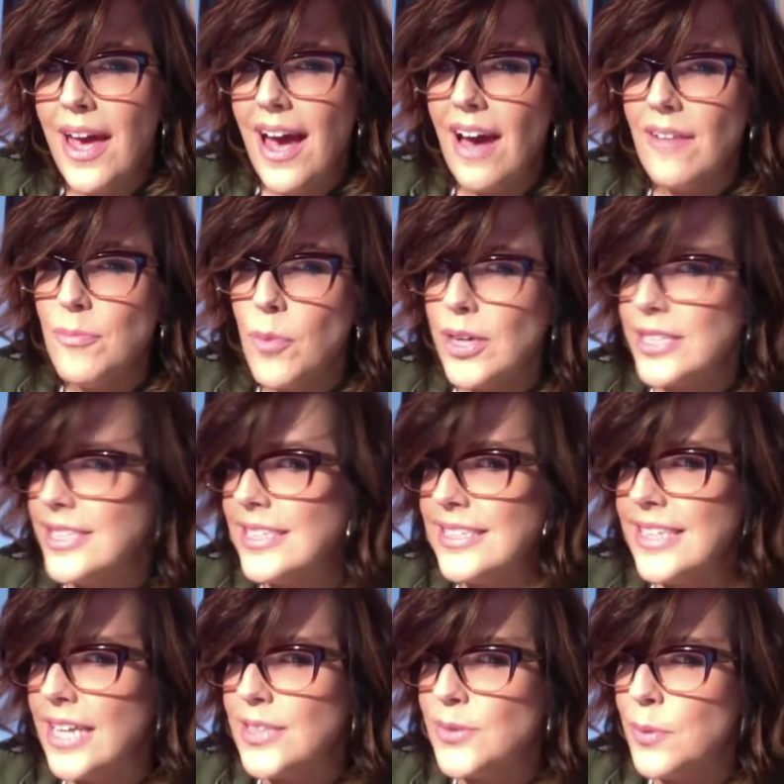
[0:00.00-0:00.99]
have more
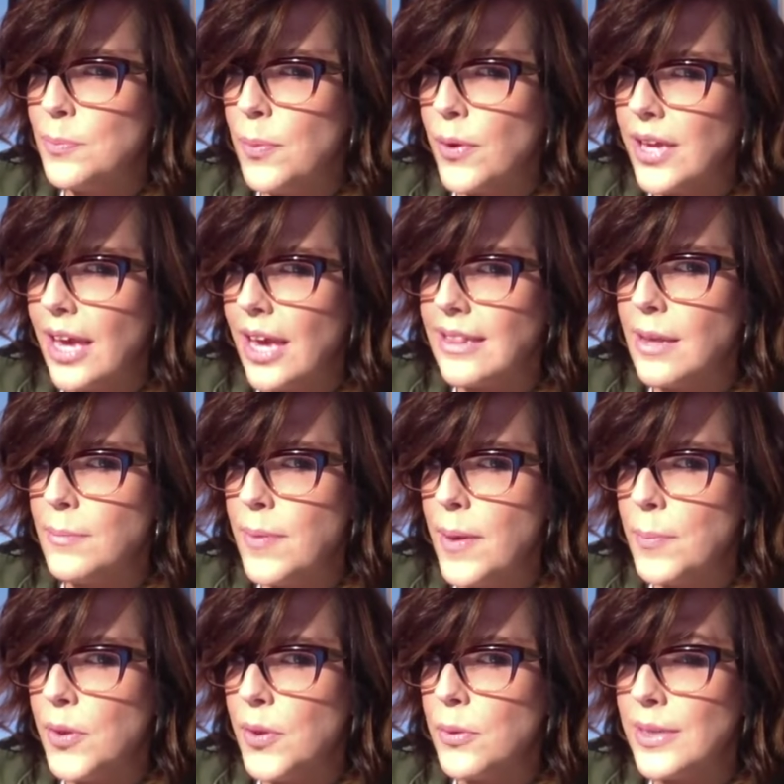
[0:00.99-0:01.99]
success with booking than
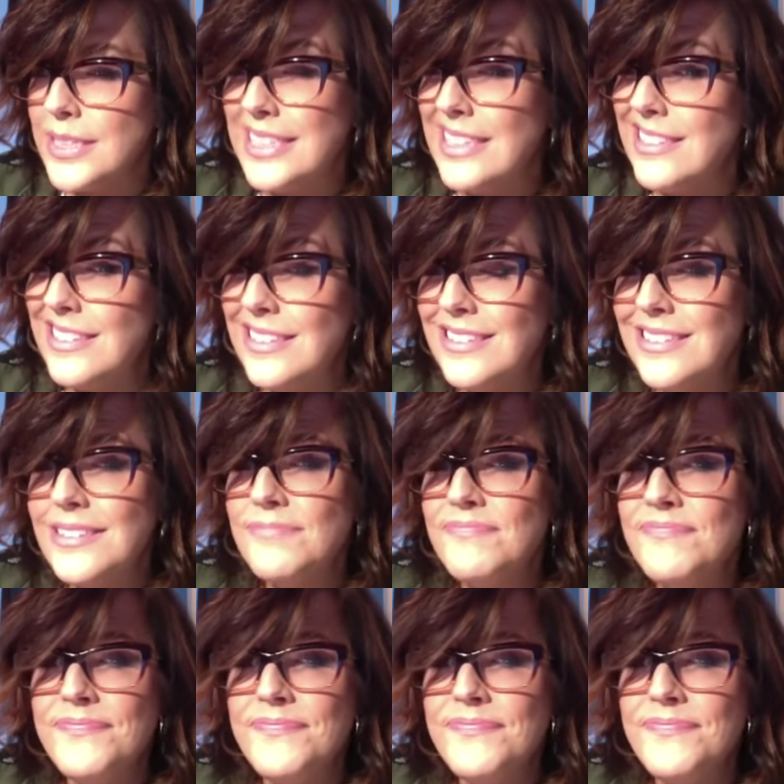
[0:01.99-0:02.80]
people who are seasoned?